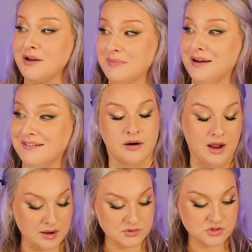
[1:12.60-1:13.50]
up now. All right,
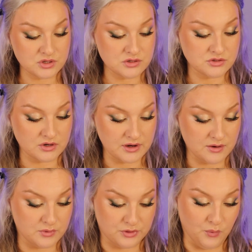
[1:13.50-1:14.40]
I'm just gonna start
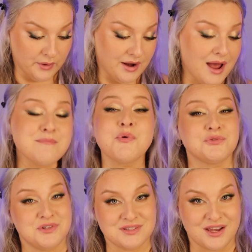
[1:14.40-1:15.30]
out with the one I'm
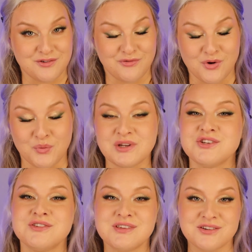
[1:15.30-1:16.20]
most excited for, which
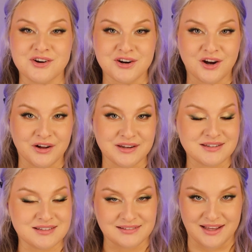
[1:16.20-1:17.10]
is Narcotic
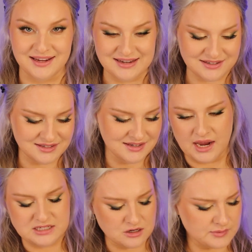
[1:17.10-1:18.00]
Delight. I
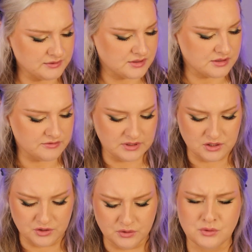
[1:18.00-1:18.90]
talked about this in a
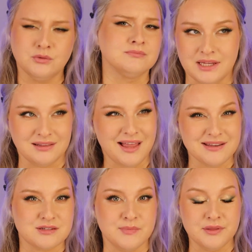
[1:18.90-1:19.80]
video like
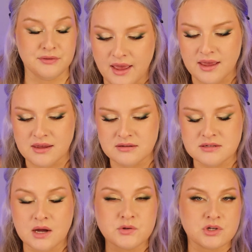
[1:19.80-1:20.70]
last month, and
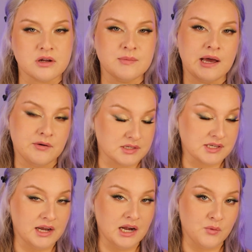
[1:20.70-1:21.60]
I was talking about how
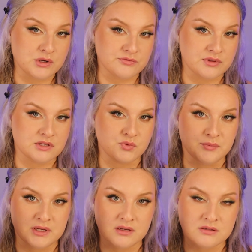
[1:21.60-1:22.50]
excited I was for this one
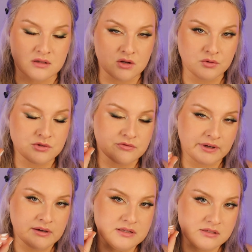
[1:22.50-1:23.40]
because the notes are
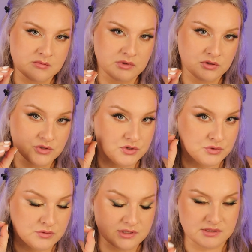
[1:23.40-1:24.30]
very similar
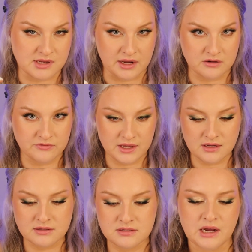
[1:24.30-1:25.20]
to Side
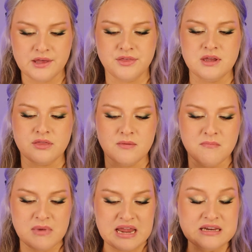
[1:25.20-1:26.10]
Effect. I think the
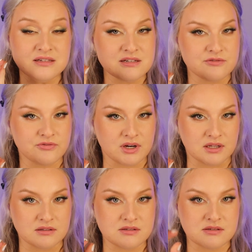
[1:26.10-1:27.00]
main
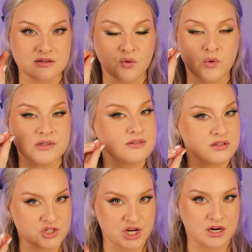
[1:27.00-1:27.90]
difference was the
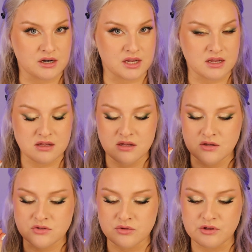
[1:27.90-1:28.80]
cherry.
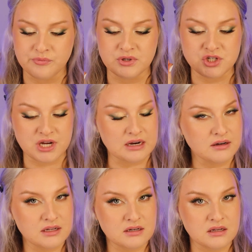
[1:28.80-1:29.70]
So they've put
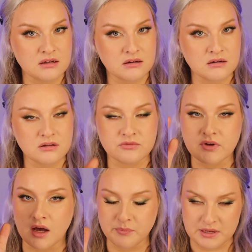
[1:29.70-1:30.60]
cherry in here, you've
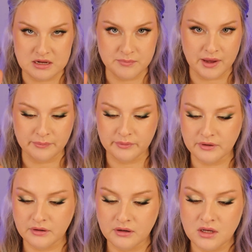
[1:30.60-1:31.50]
got pink
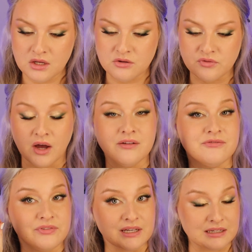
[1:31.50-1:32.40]
pepper, you've got
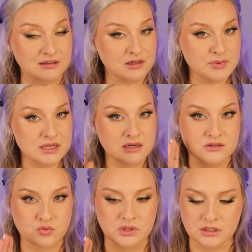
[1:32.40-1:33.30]
vanilla bean
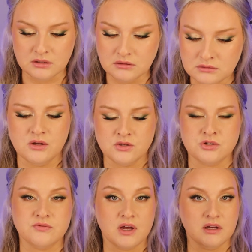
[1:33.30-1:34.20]
as well. So
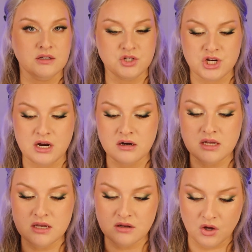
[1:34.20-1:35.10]
you've got
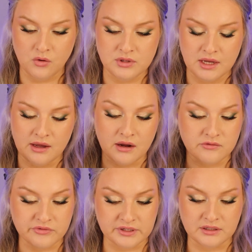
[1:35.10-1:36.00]
cherry, cognac,
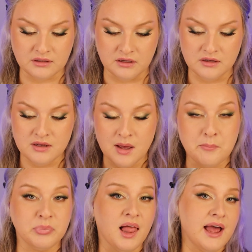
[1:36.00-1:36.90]
vanilla,
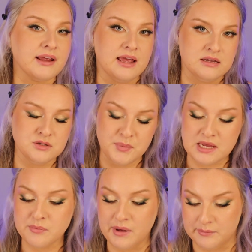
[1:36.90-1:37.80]
black and
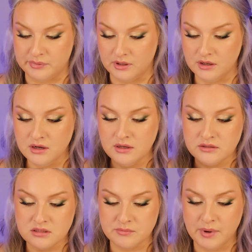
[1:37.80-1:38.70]
pink pepper,
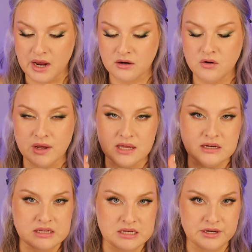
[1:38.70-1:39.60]
tobacco, and
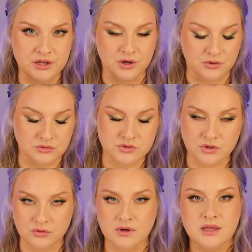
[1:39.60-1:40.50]
hedione.
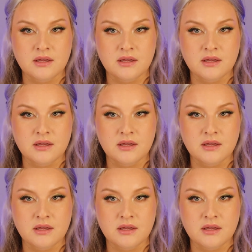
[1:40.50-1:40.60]
So